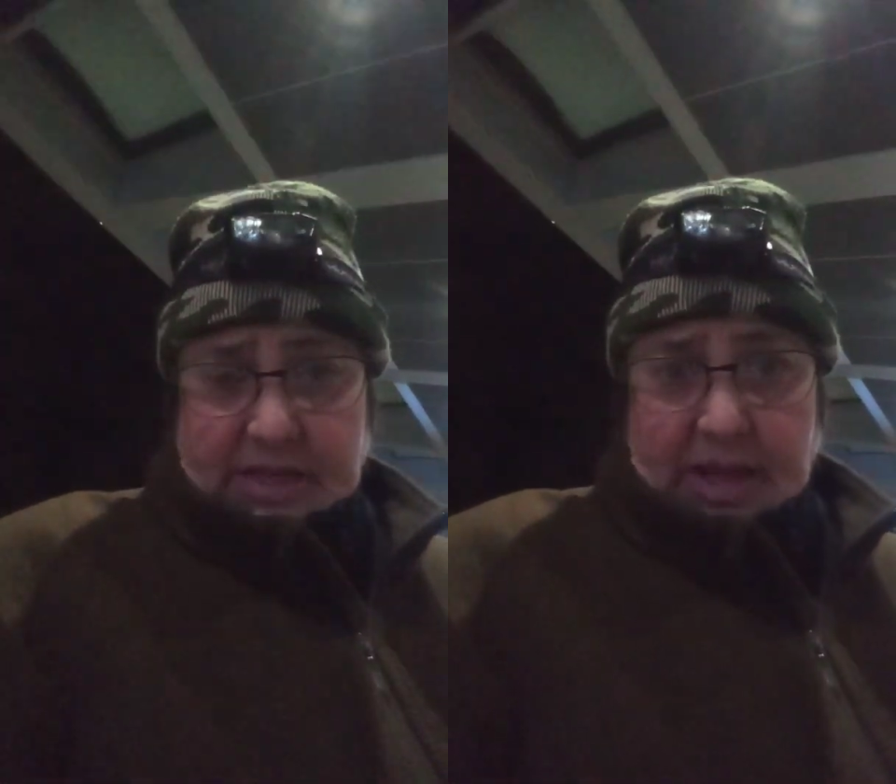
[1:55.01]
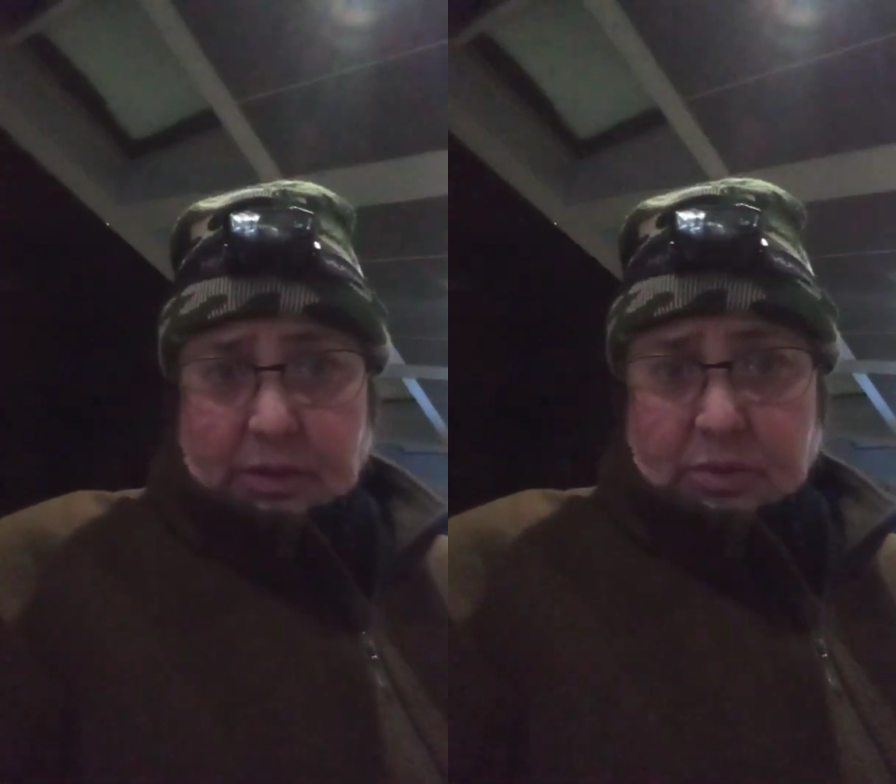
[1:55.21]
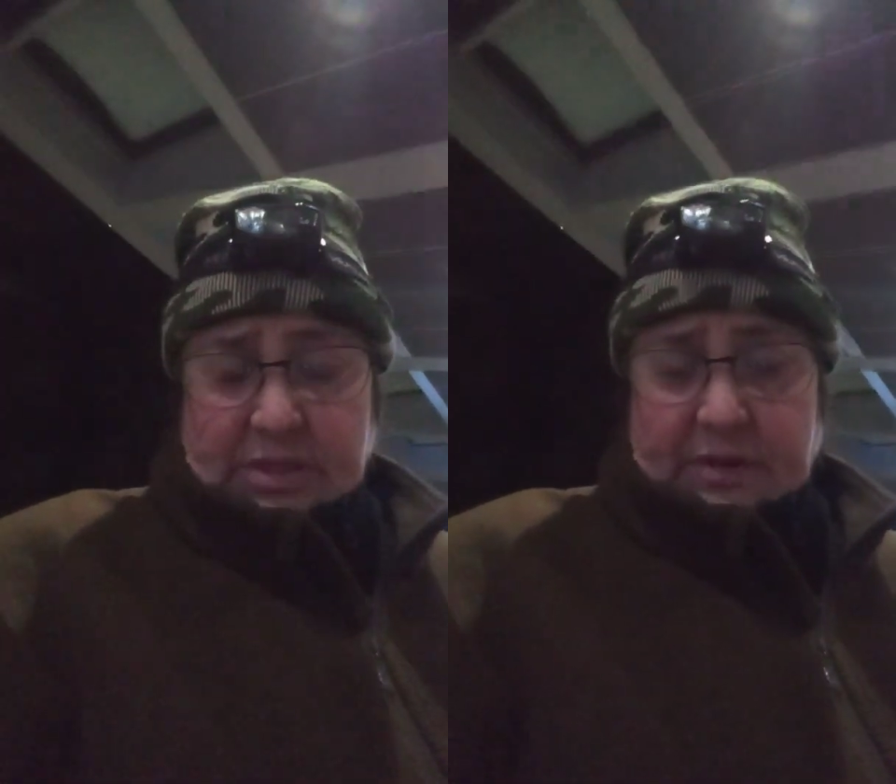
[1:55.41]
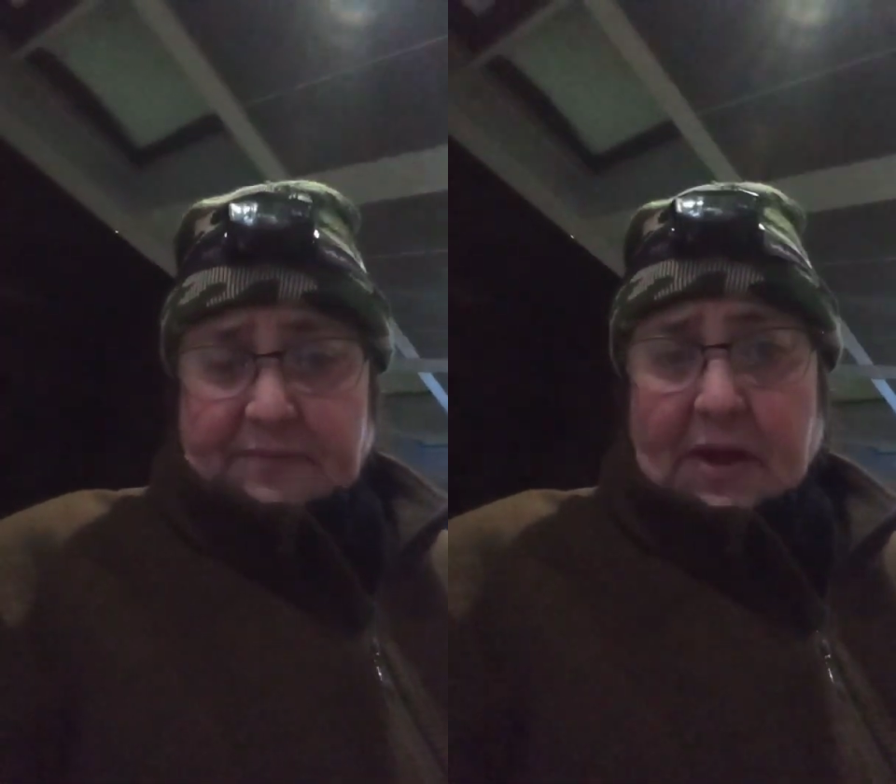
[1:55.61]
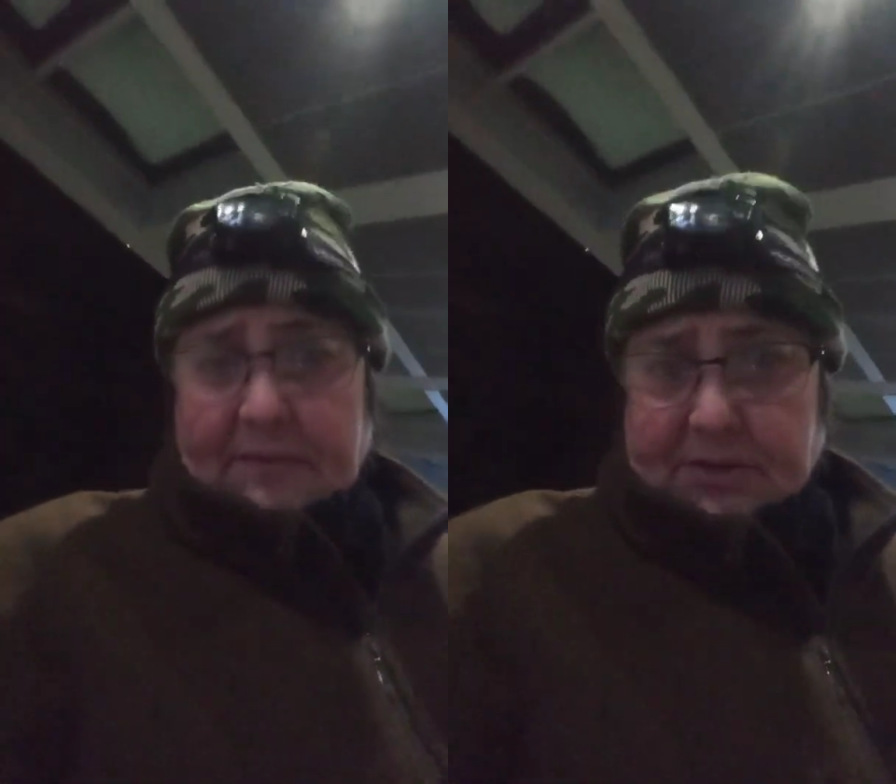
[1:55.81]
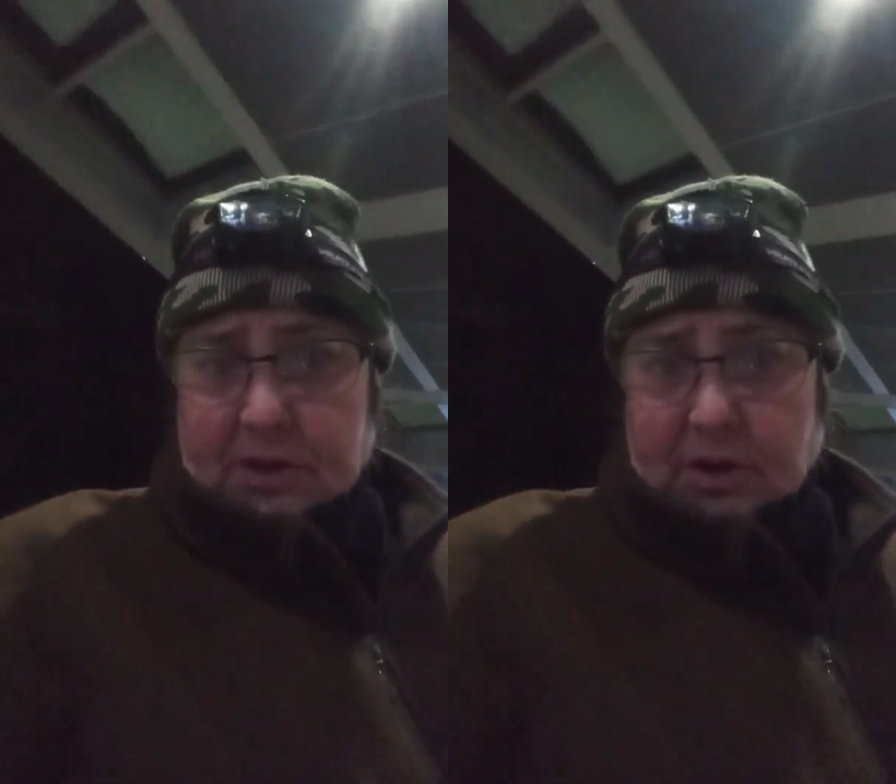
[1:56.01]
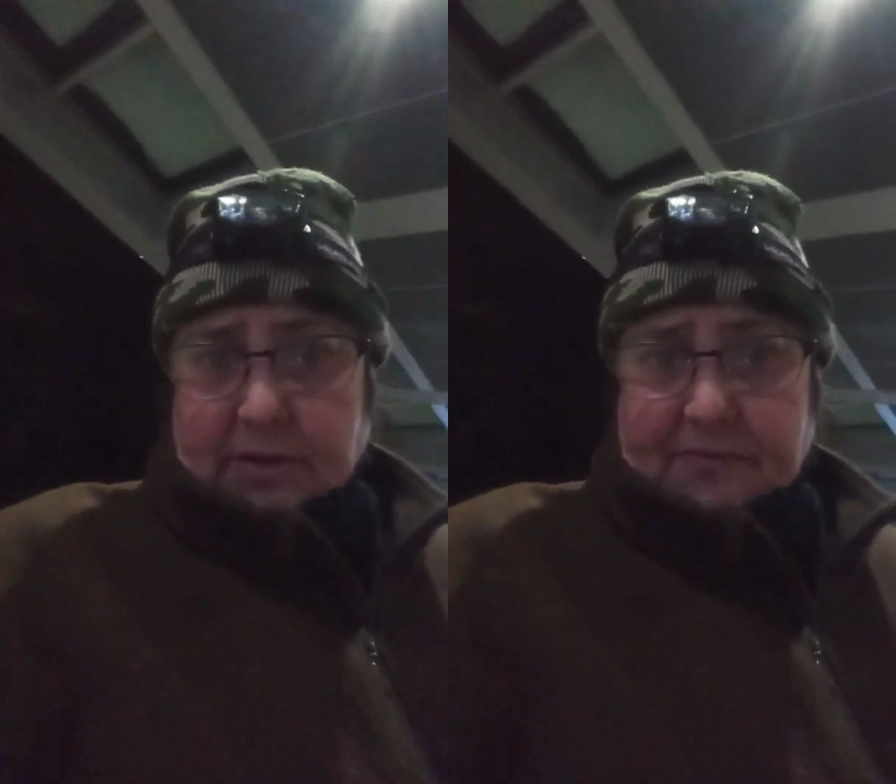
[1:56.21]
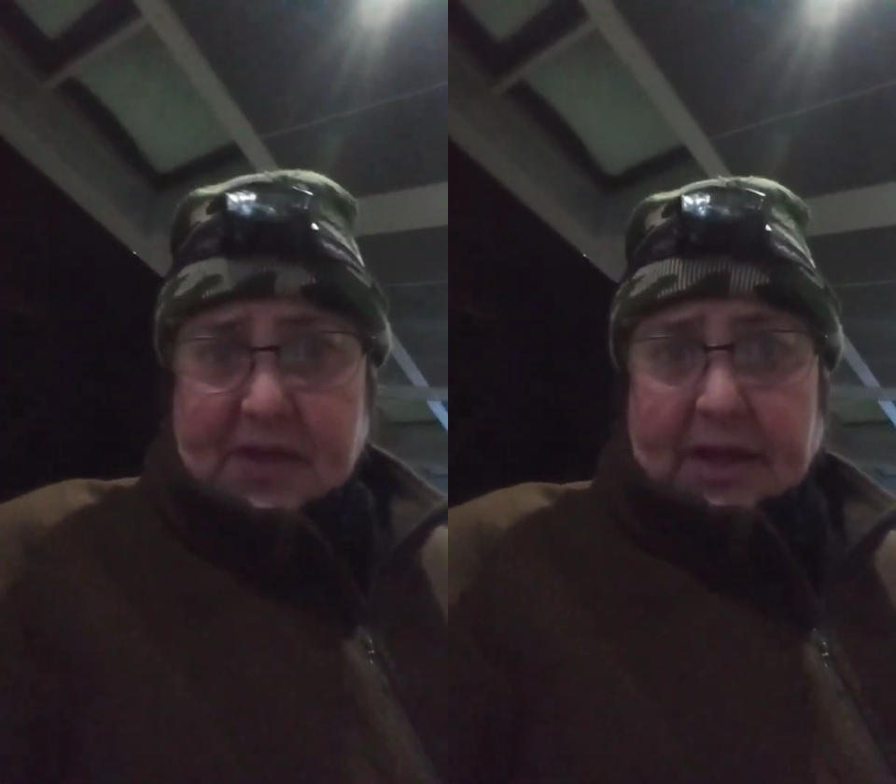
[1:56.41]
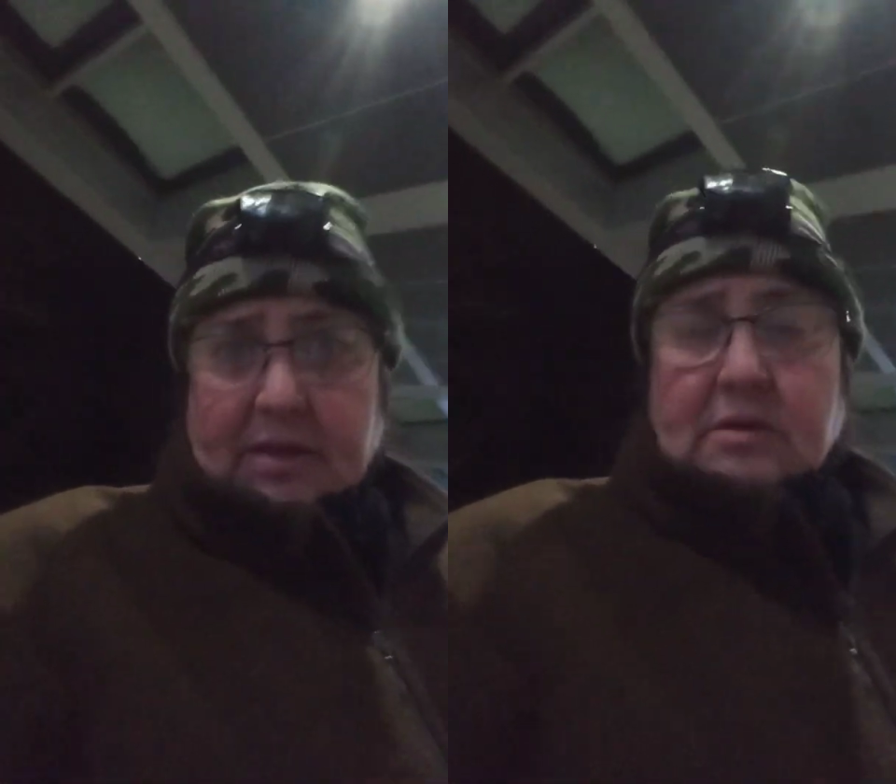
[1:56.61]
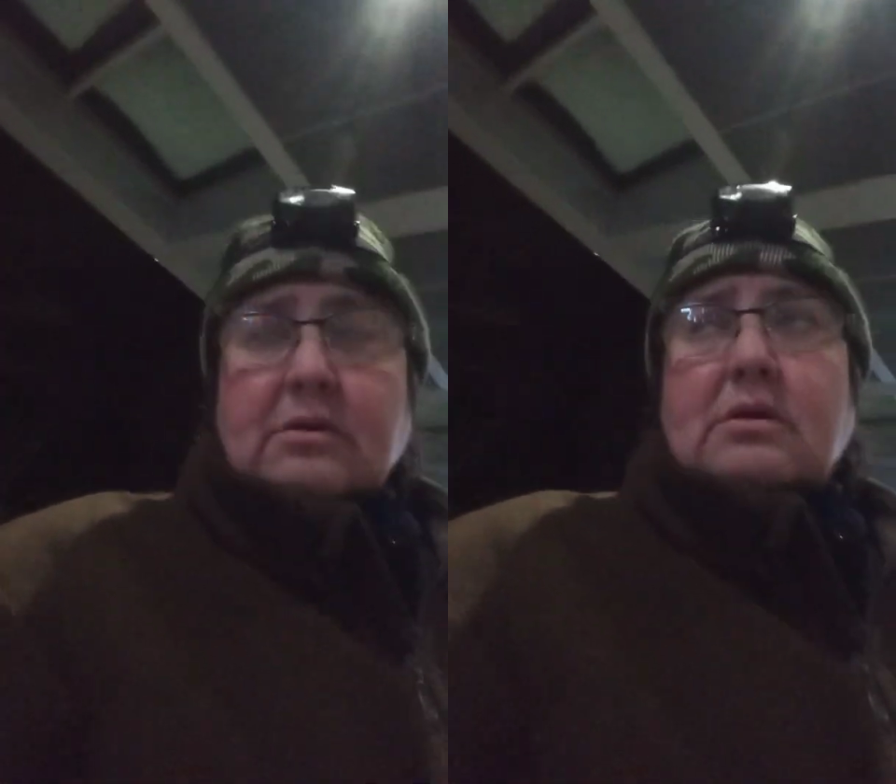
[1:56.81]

dad was involved in all of that